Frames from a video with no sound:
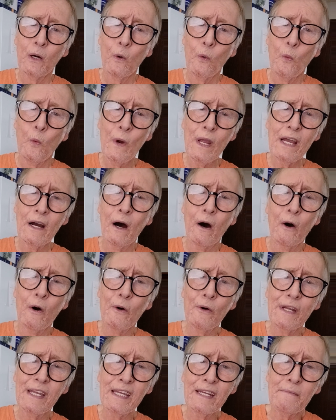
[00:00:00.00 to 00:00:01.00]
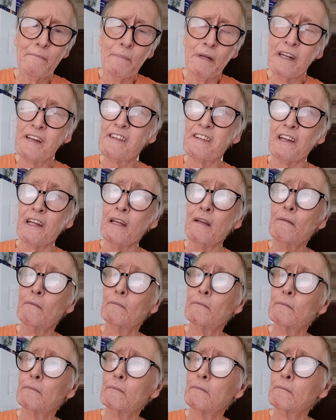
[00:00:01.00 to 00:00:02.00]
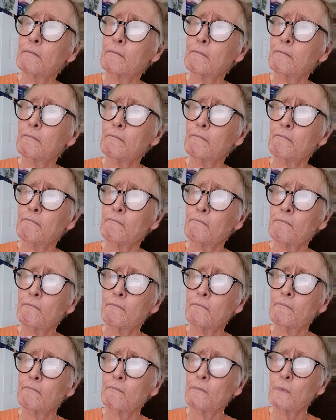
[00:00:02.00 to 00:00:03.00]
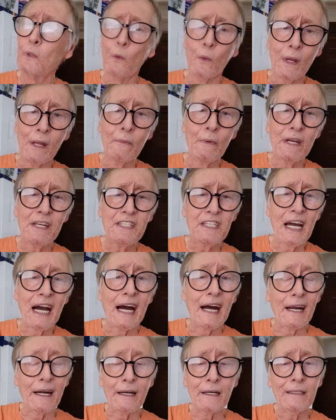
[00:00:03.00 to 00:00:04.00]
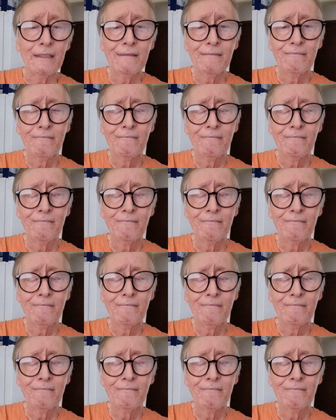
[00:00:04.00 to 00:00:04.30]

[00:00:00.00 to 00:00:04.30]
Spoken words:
we all get busy, we retire,